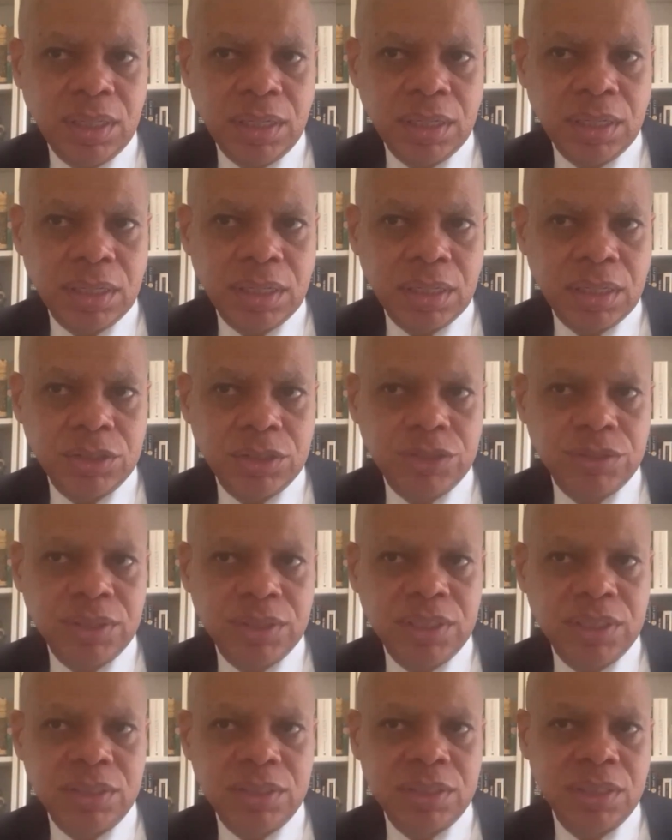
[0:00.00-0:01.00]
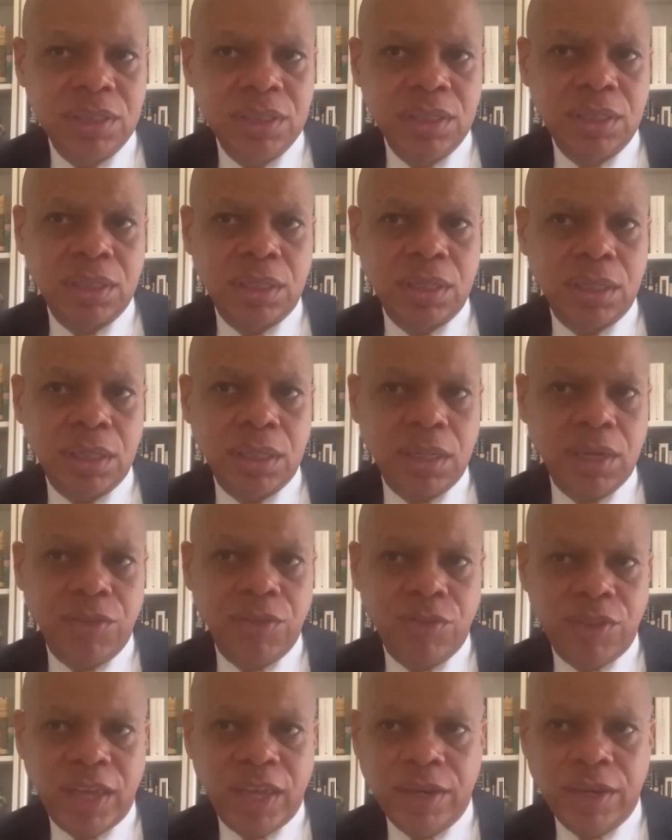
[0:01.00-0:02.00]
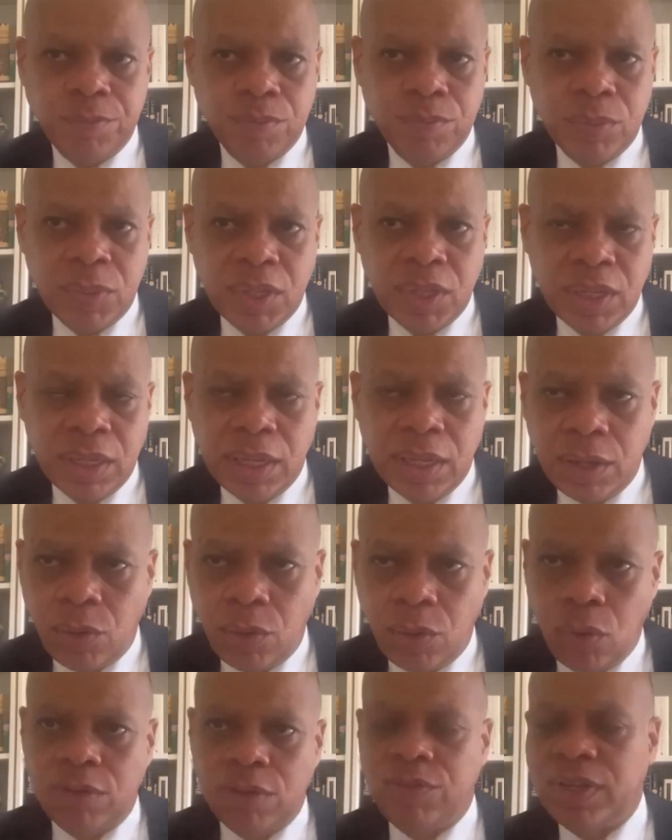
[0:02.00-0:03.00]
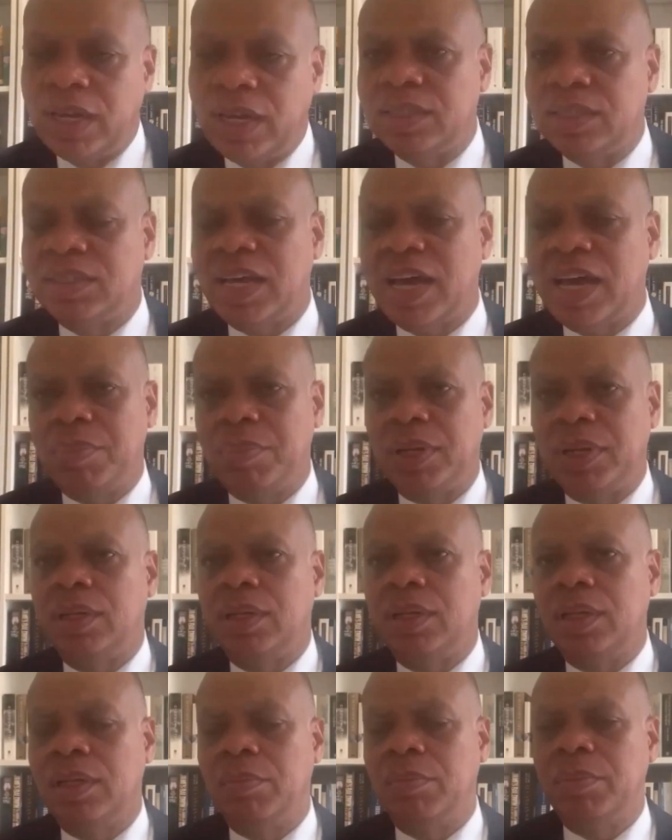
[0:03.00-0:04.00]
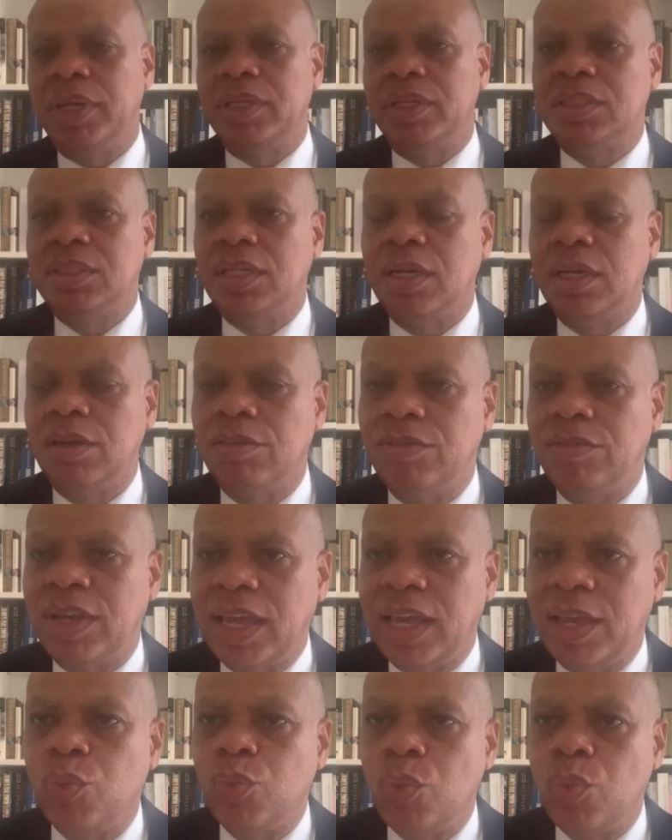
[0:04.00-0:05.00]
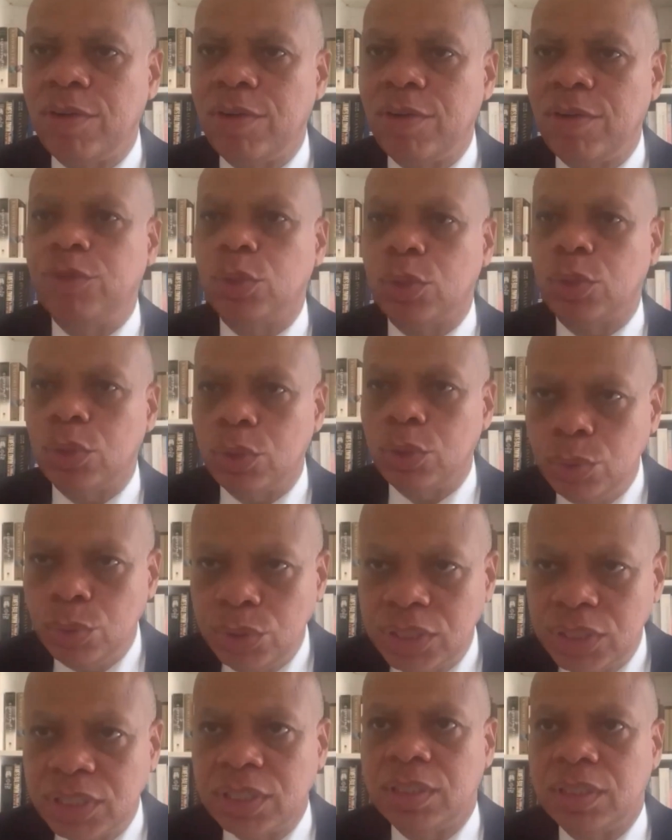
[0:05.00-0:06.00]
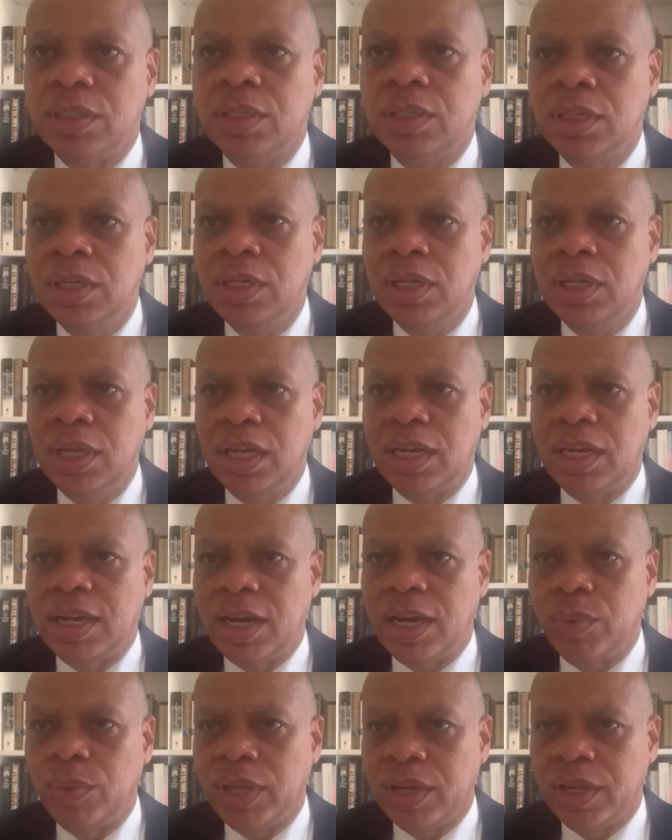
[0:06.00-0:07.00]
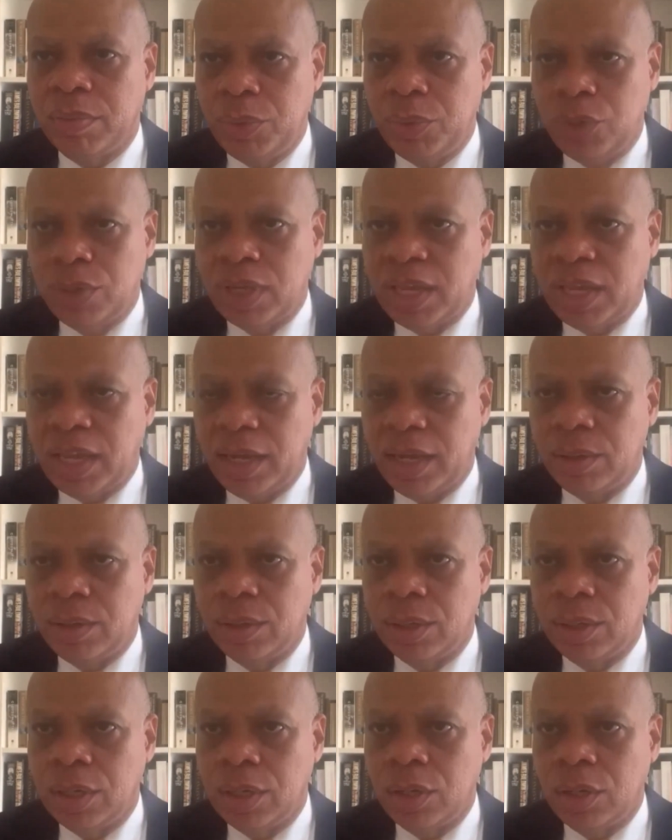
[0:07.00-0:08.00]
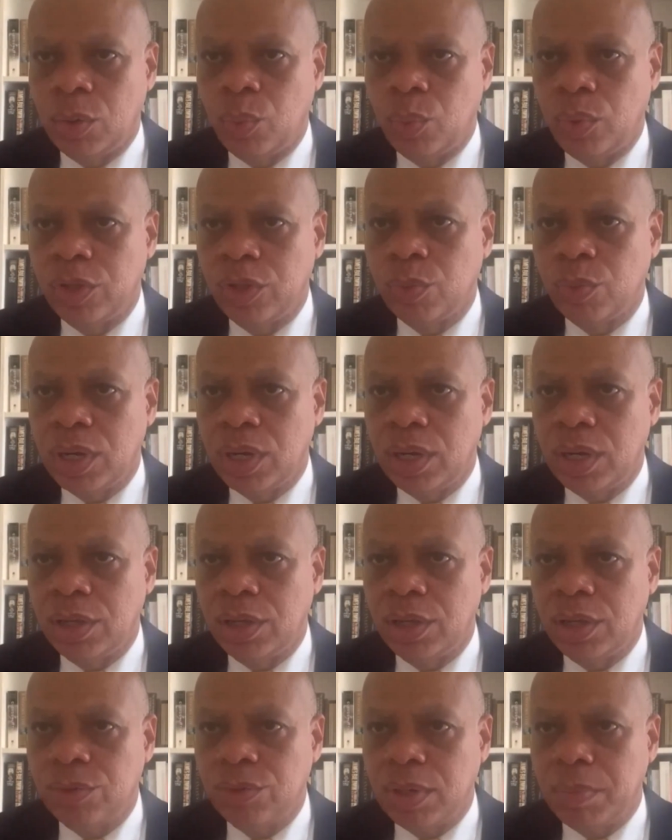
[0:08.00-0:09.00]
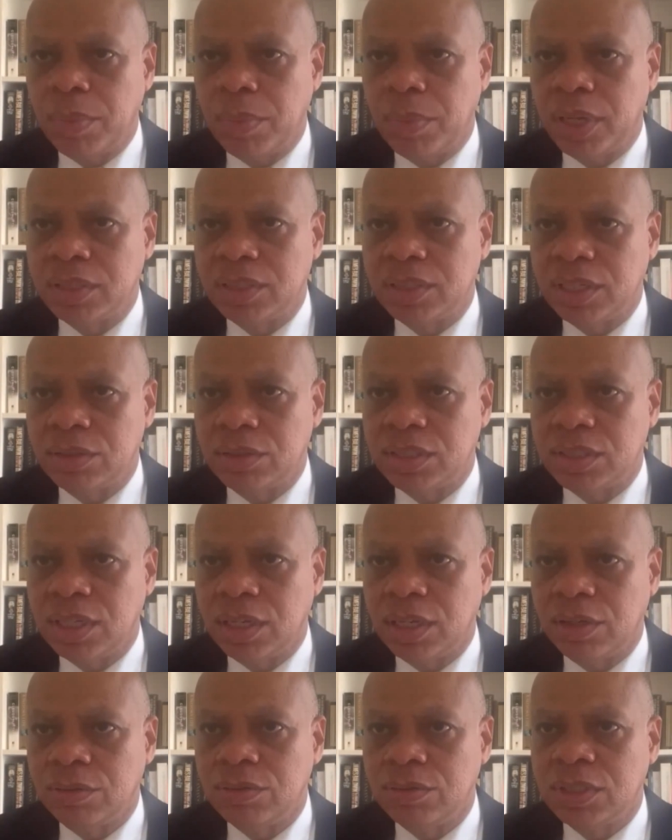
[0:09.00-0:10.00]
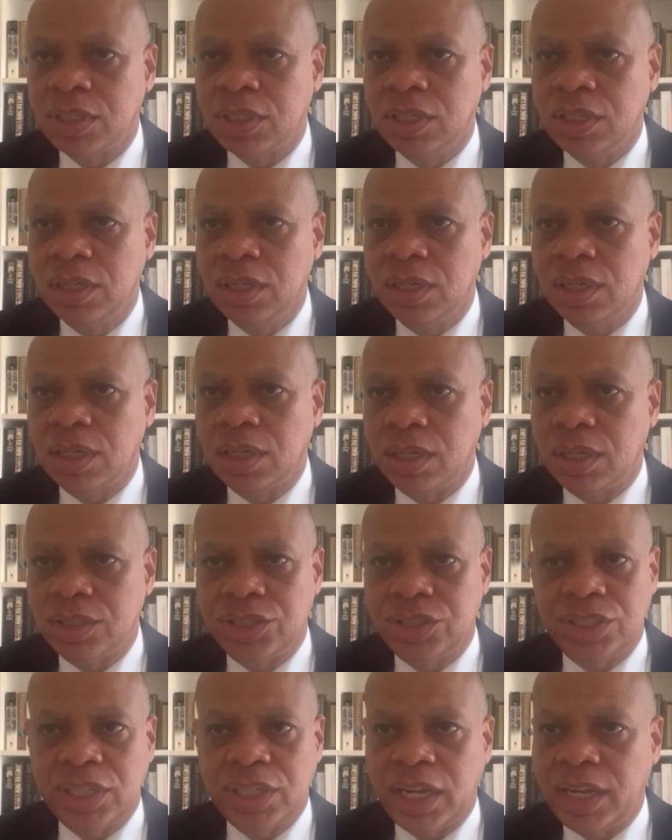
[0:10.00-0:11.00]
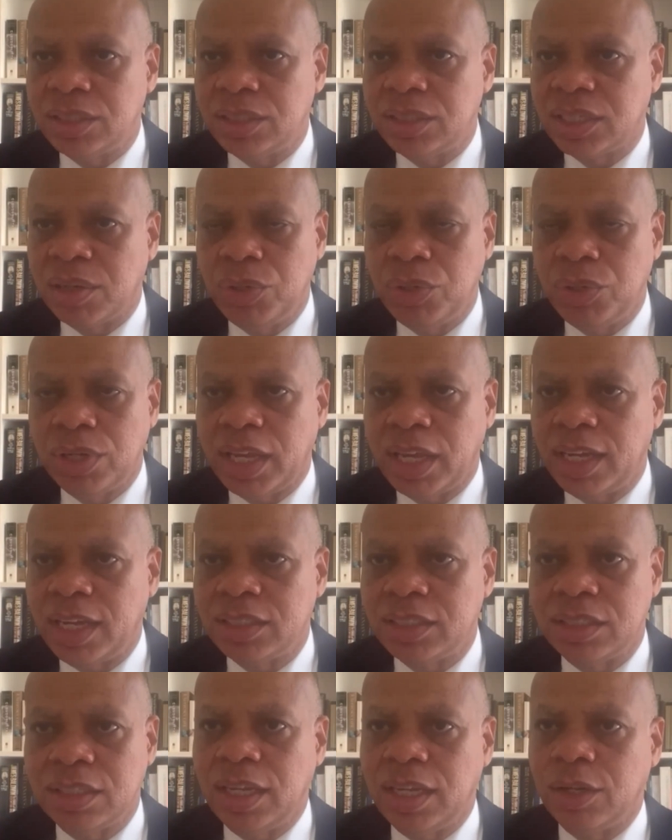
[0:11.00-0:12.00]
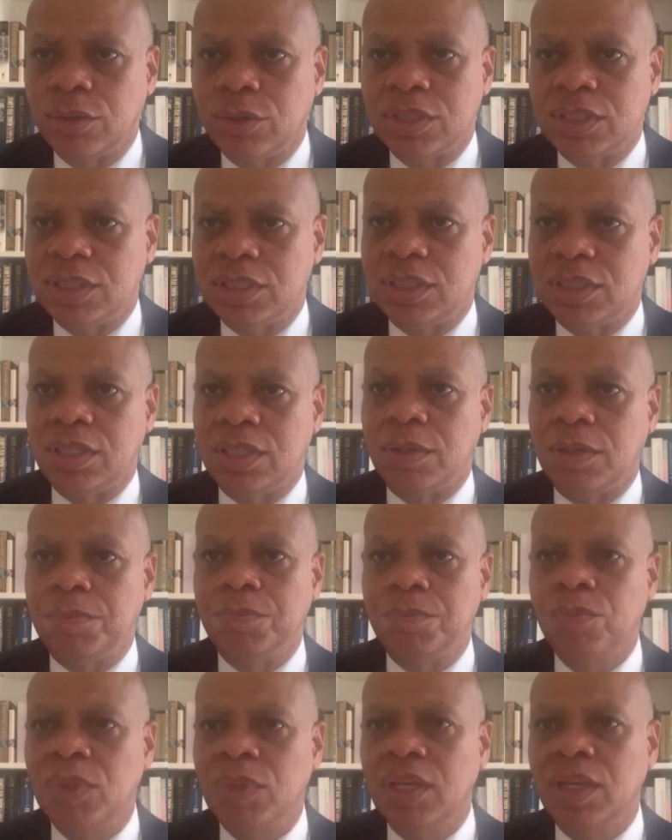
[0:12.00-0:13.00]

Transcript: in countries, and then all of that has happened in the midst of a revolution in how we communicate with one another and amongst ourselves, a changed communication ecosystem.